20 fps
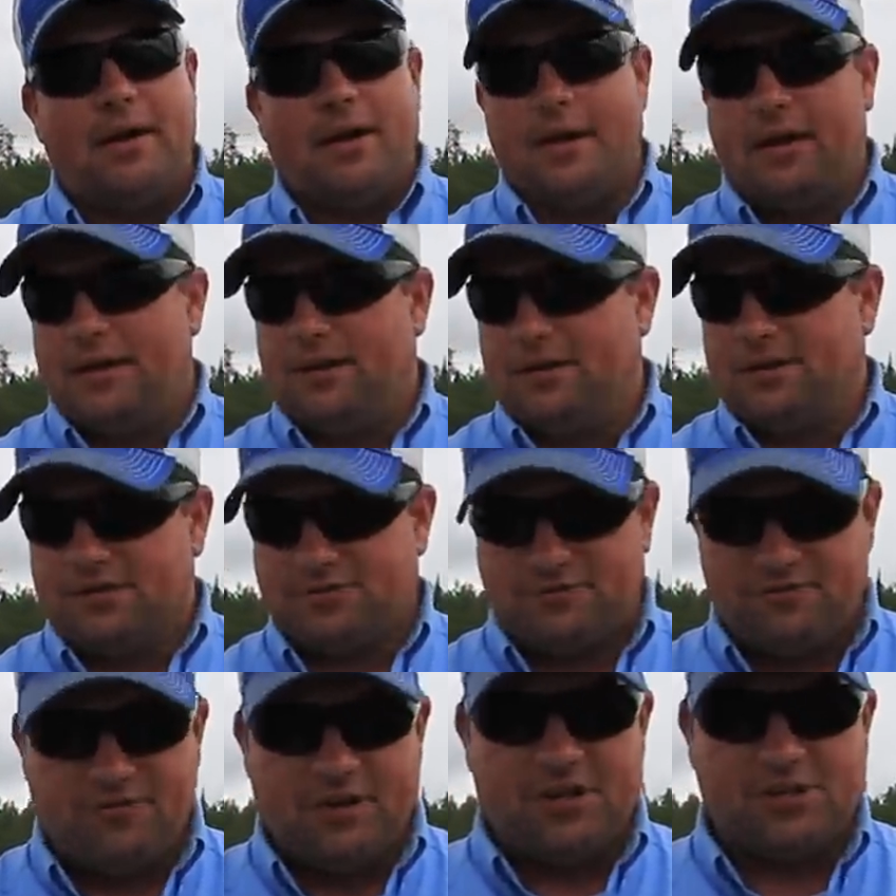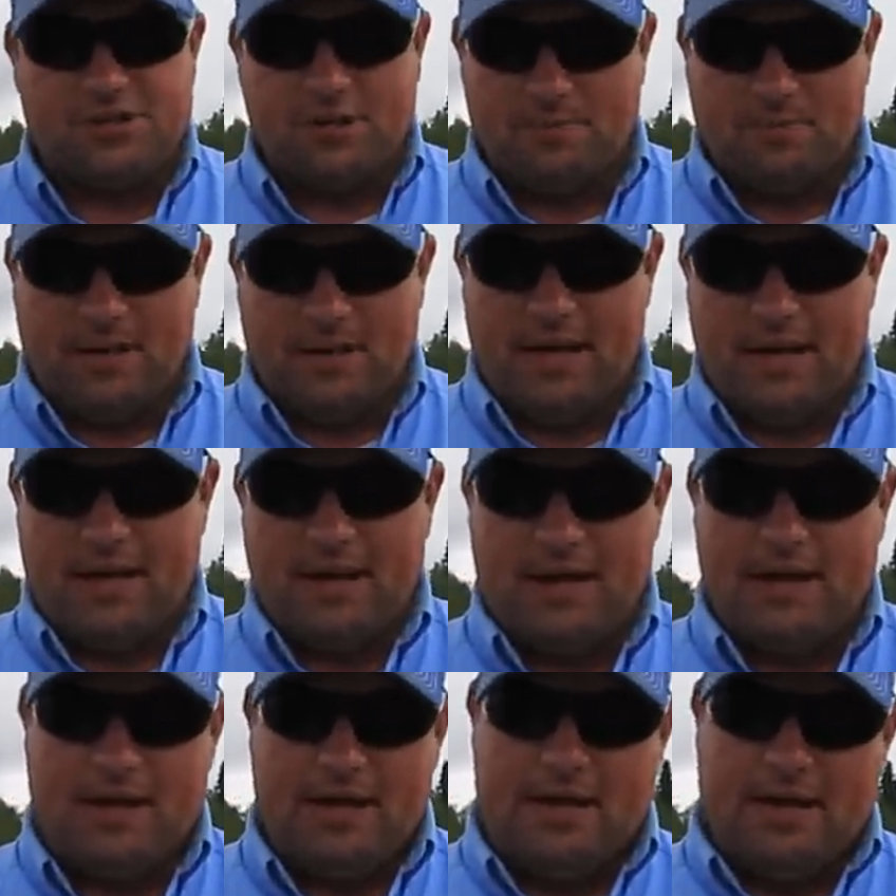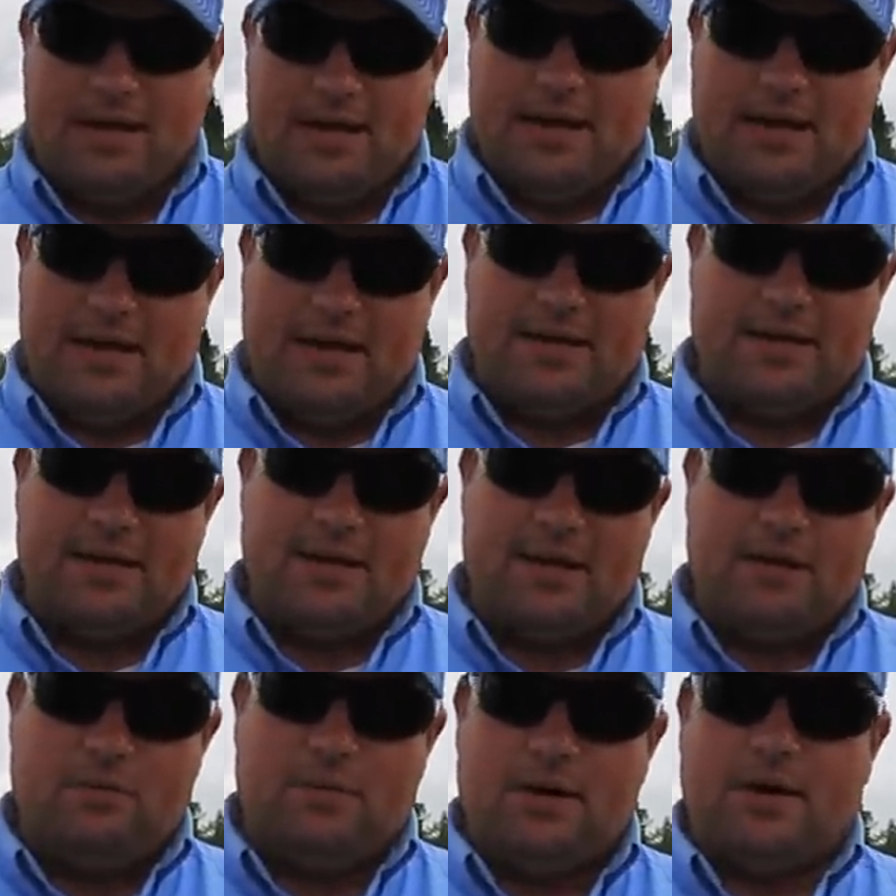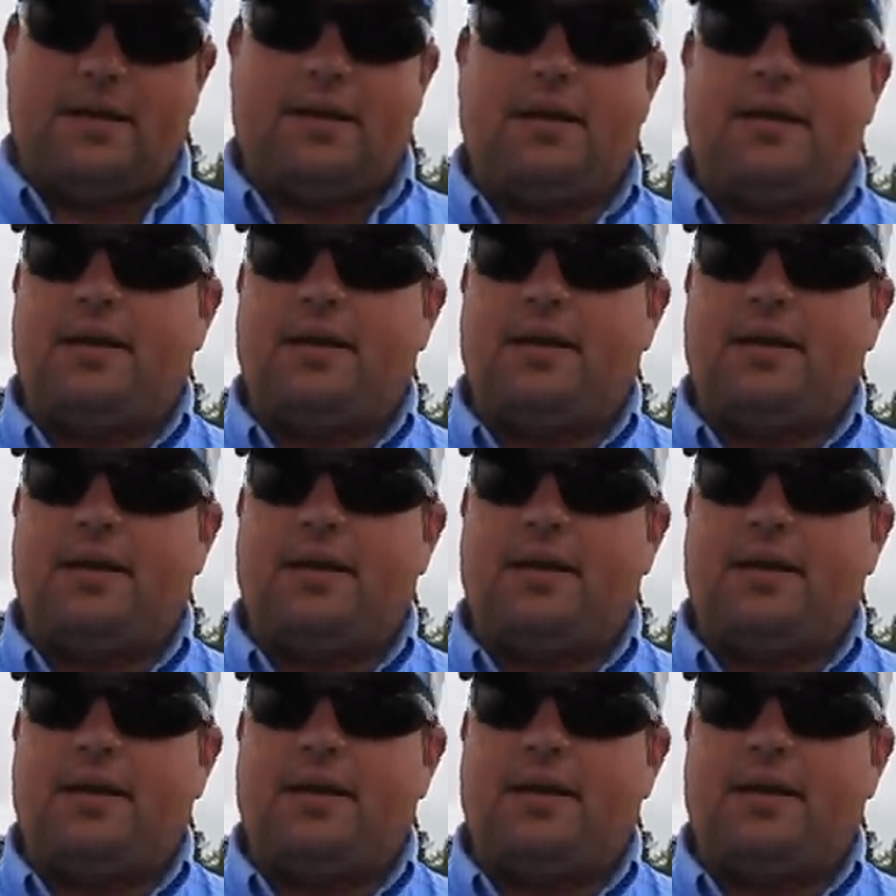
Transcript: and just fish them. And I tell you what,